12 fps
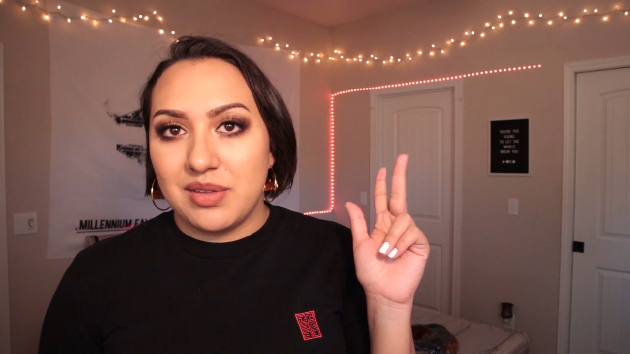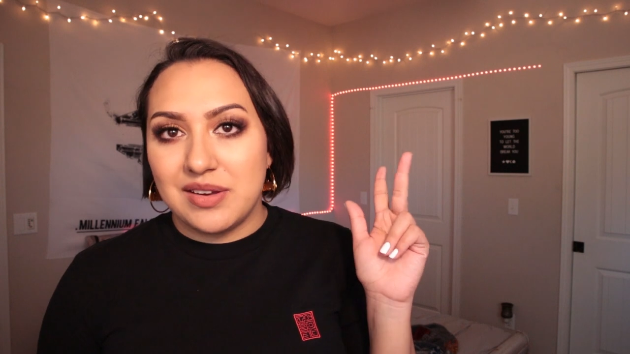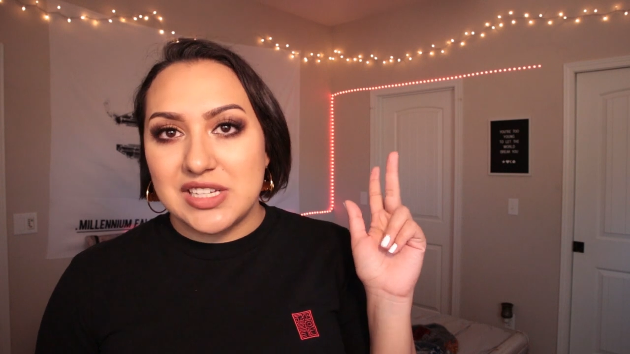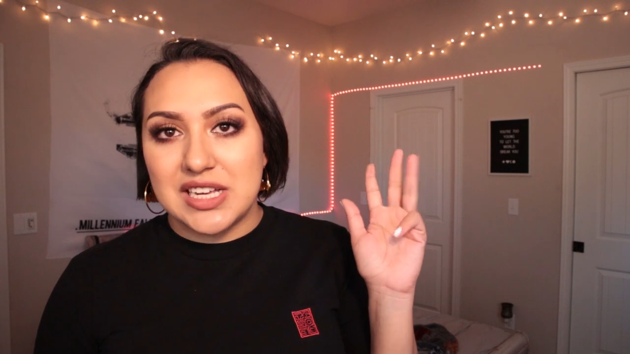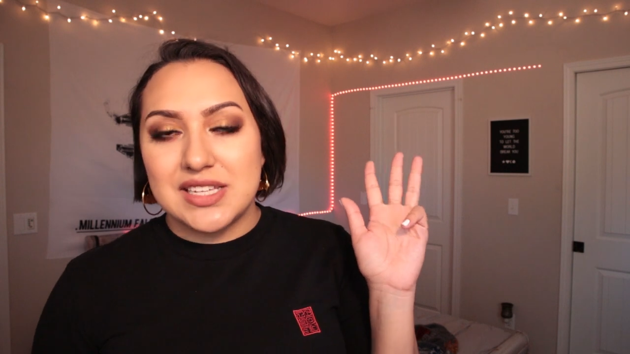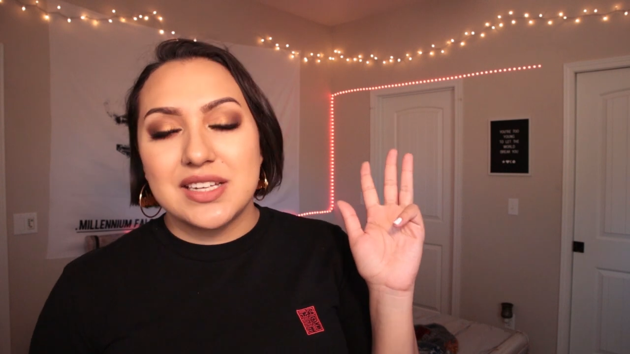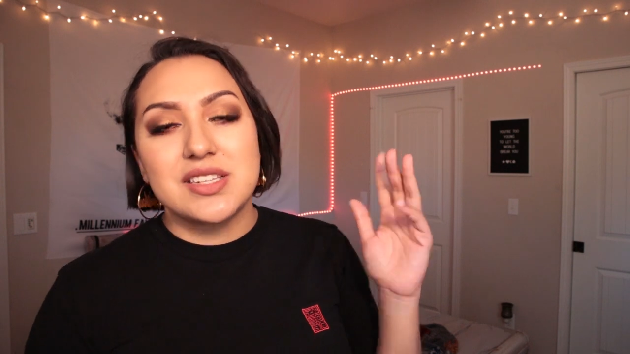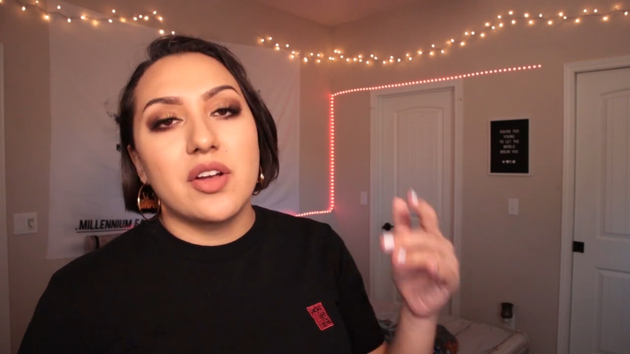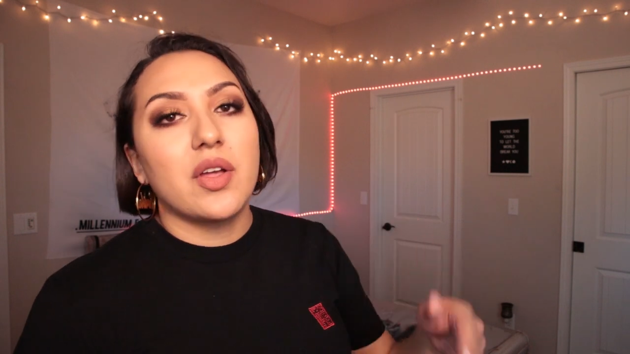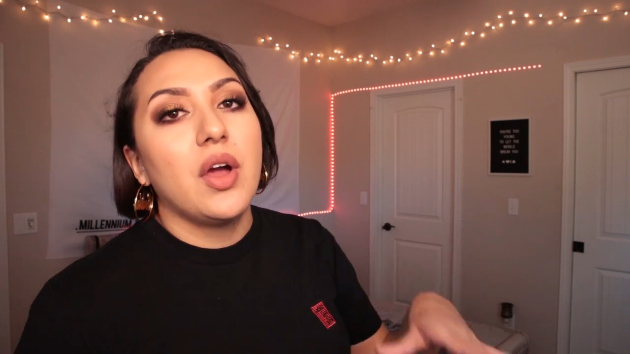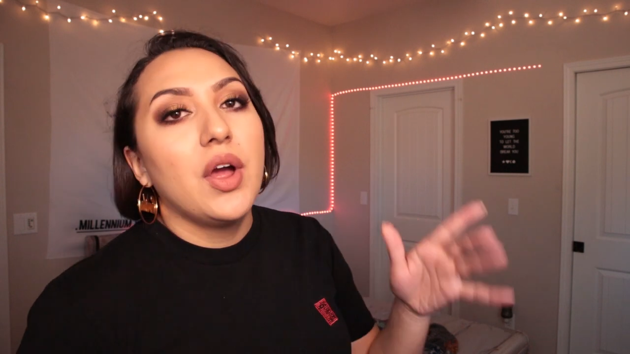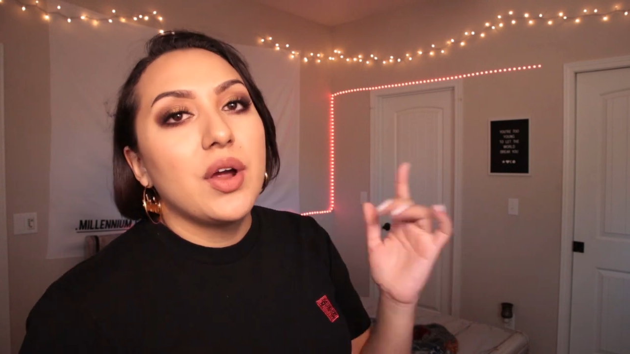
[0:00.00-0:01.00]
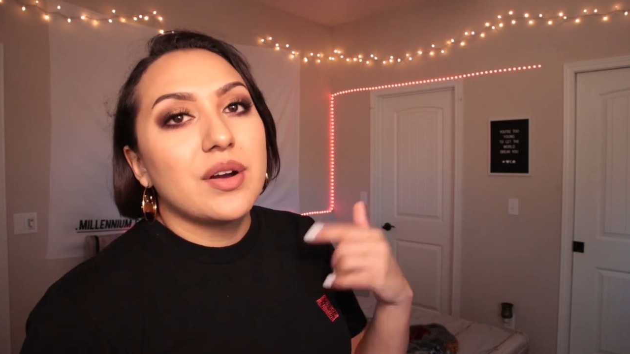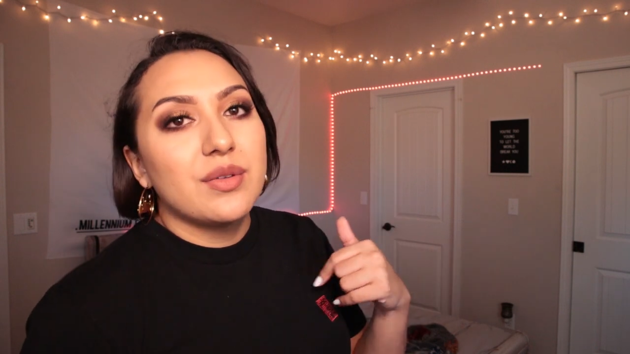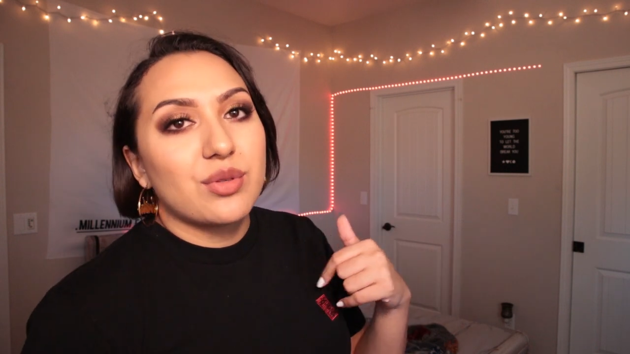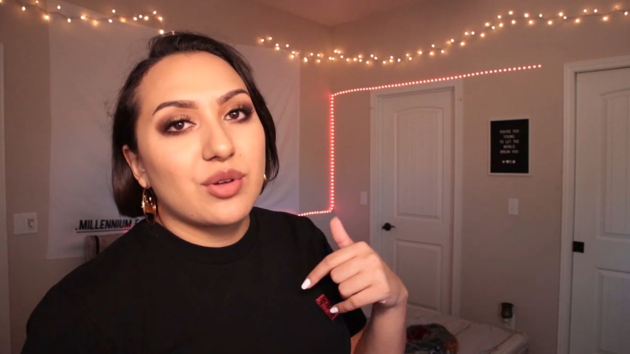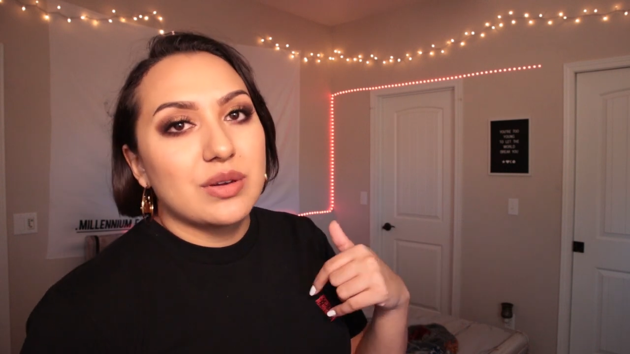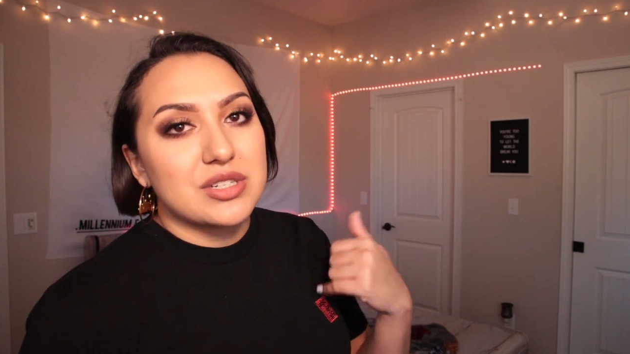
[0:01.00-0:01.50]
Snapchat, TikTok, or in
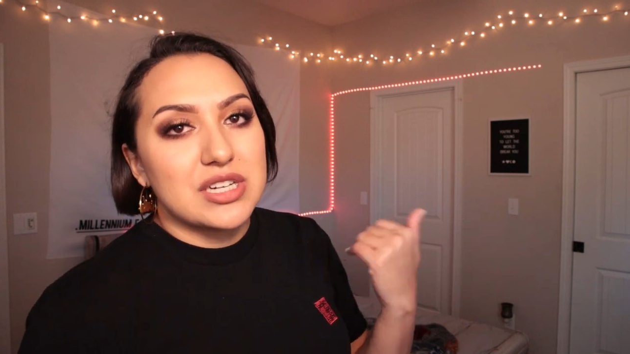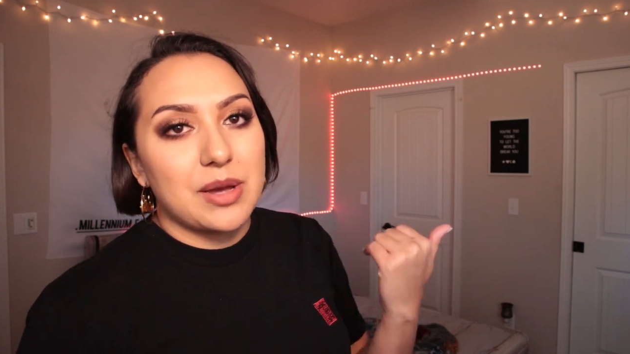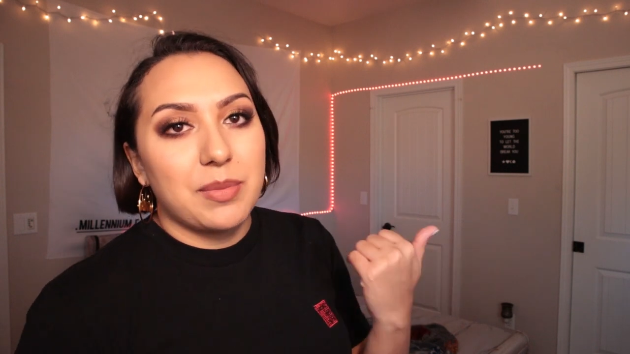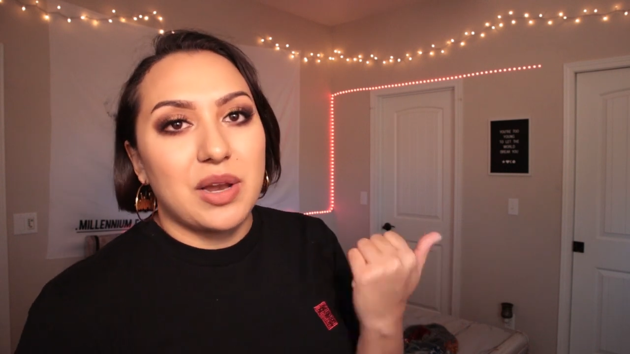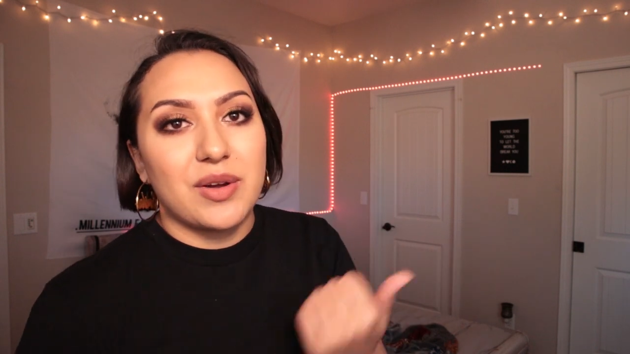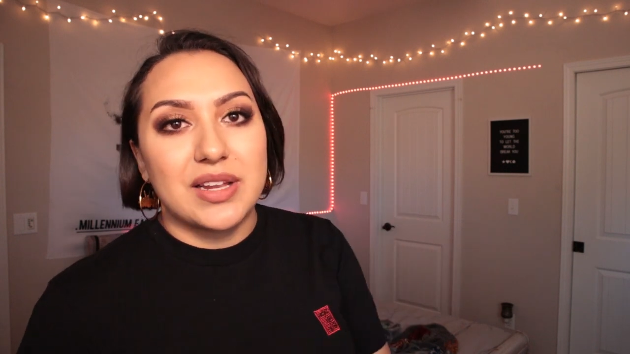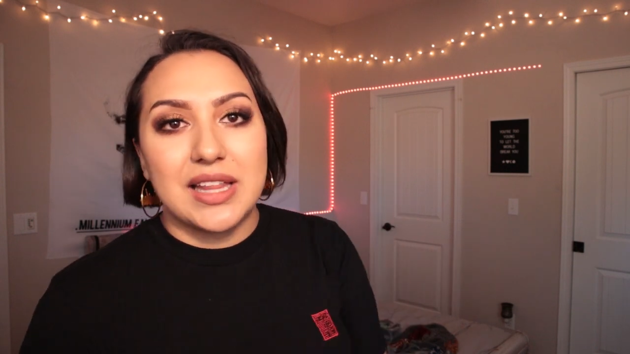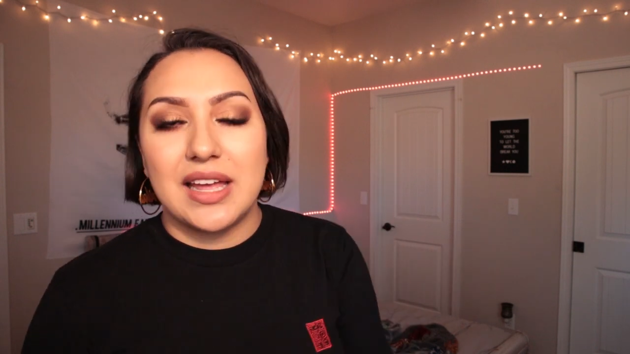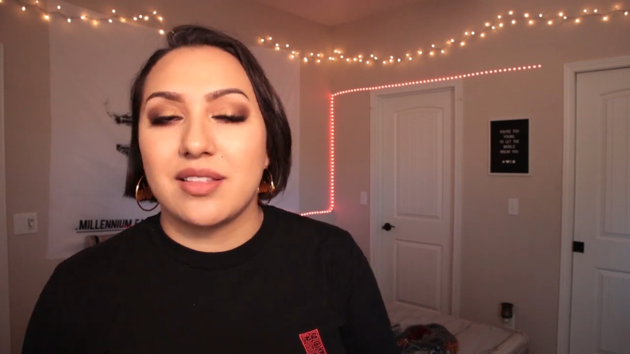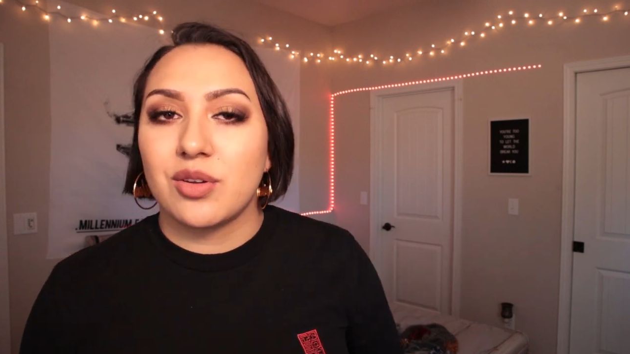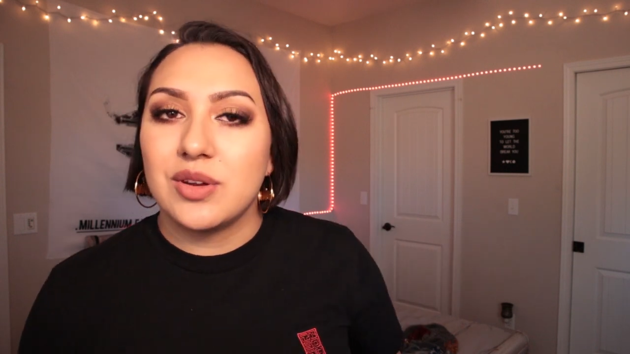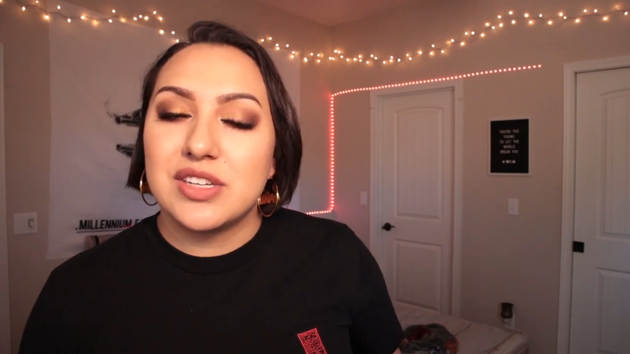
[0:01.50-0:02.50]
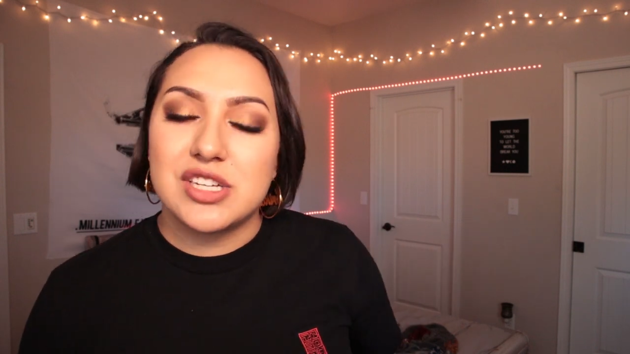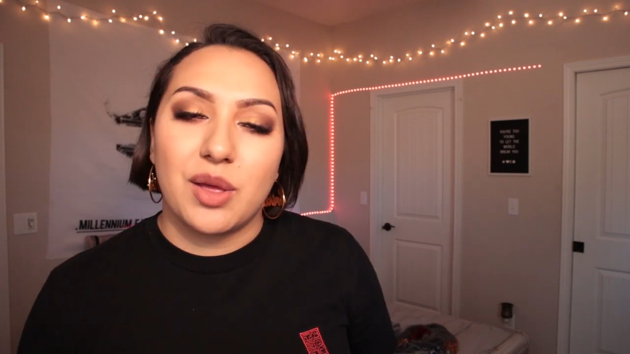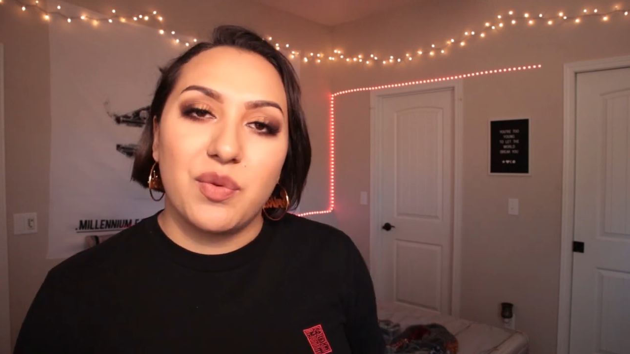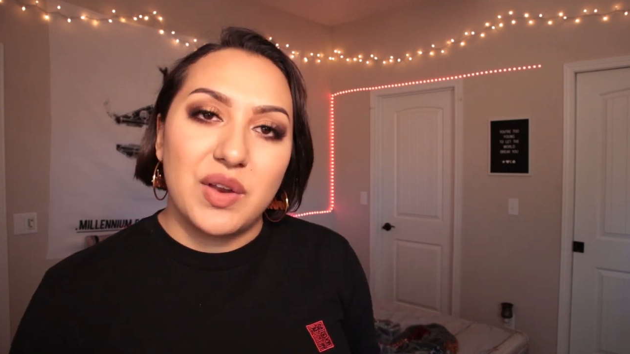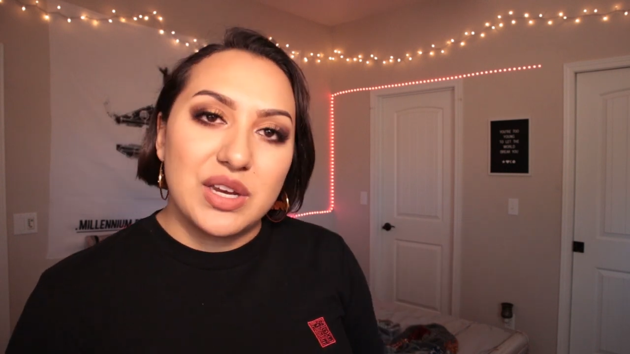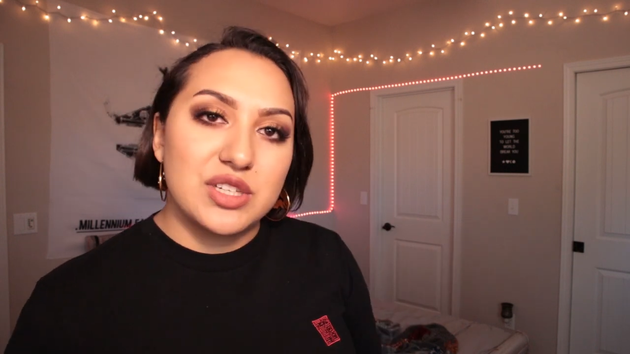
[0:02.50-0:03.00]
the description down below or at the end screen, share
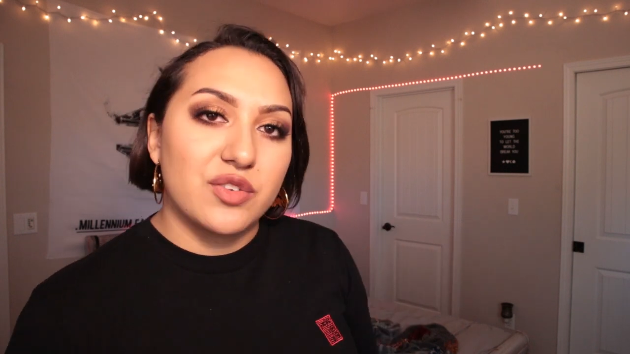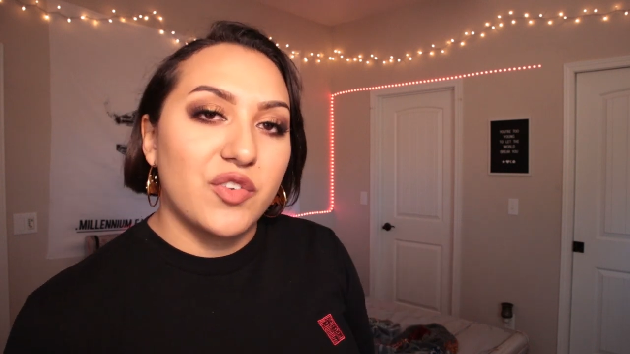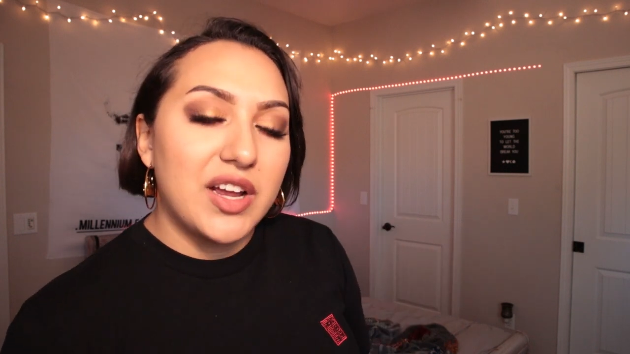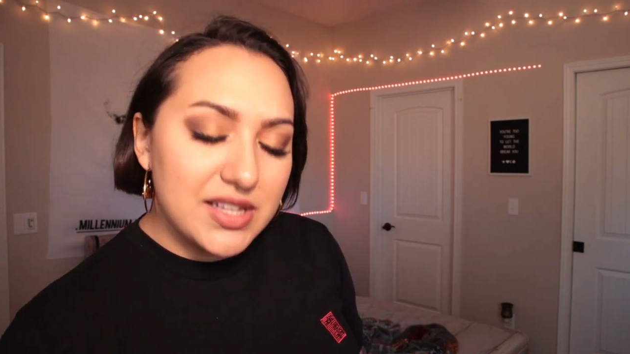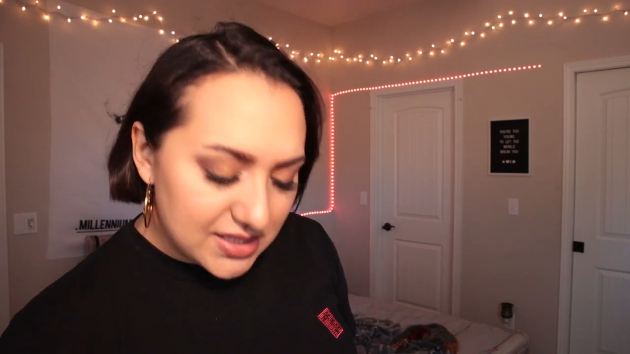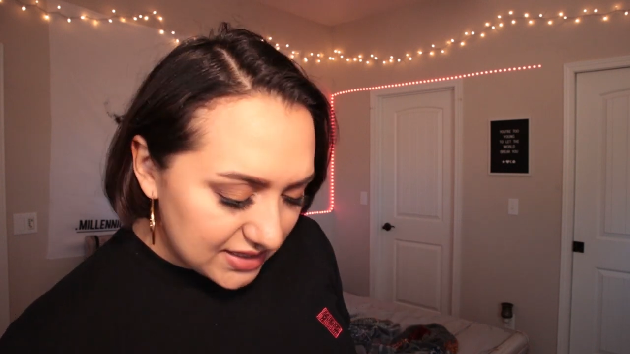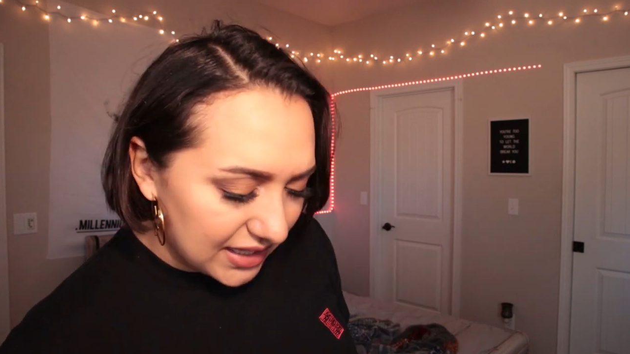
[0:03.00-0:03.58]
this video to your friends.